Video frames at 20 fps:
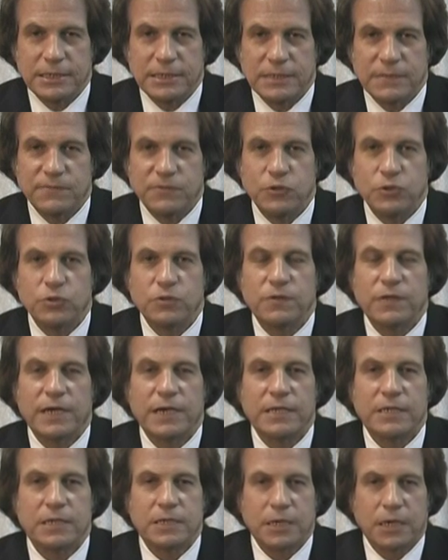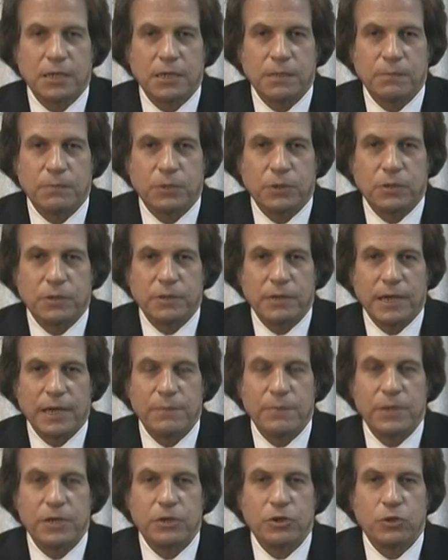if you're that gullible, I
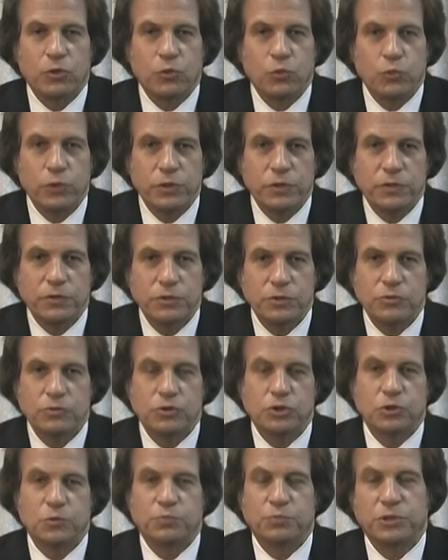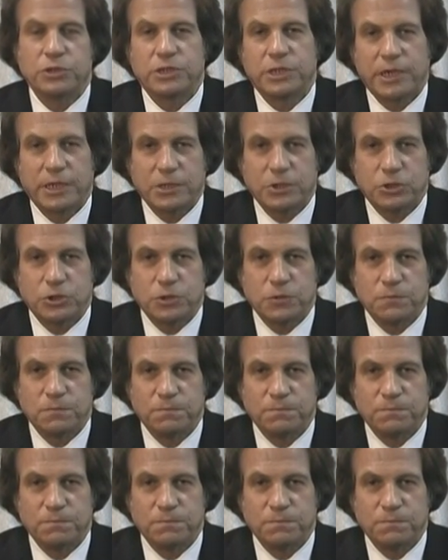better go with you to protect you.